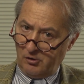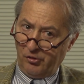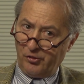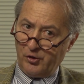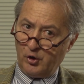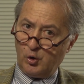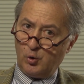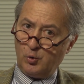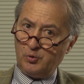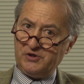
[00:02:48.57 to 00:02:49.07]

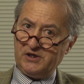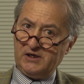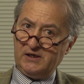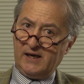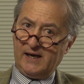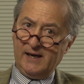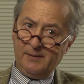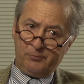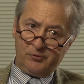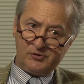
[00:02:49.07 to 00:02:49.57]
Though the
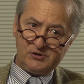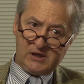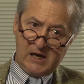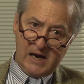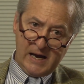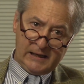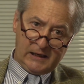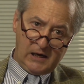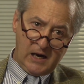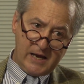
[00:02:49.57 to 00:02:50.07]
EPOS
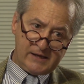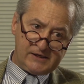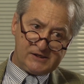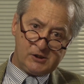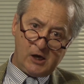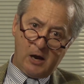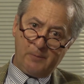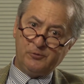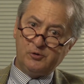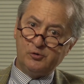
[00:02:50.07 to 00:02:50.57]

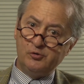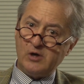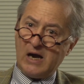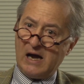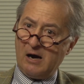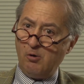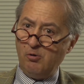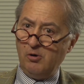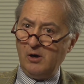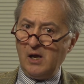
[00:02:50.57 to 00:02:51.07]
guidelines up to
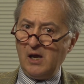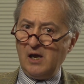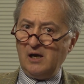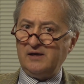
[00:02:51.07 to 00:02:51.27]
now,